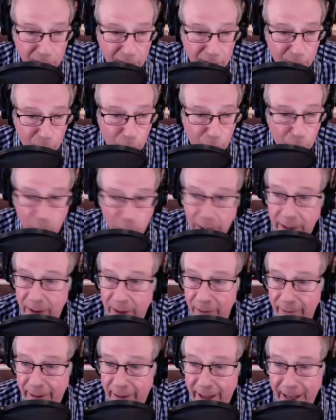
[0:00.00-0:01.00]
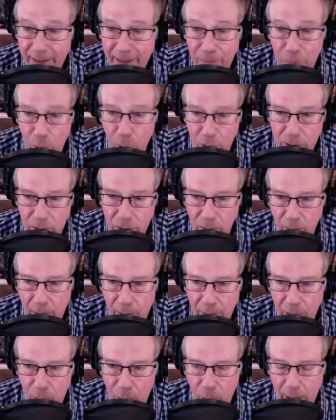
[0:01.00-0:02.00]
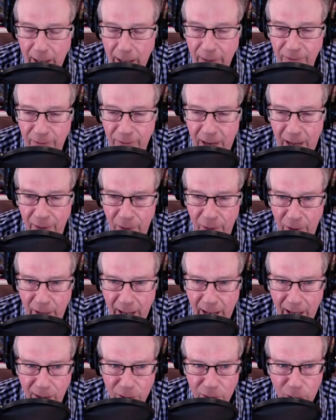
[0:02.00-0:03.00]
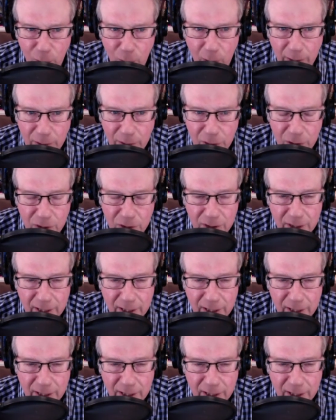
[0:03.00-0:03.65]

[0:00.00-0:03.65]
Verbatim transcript: read kid books. I'm a grandfather now, so I just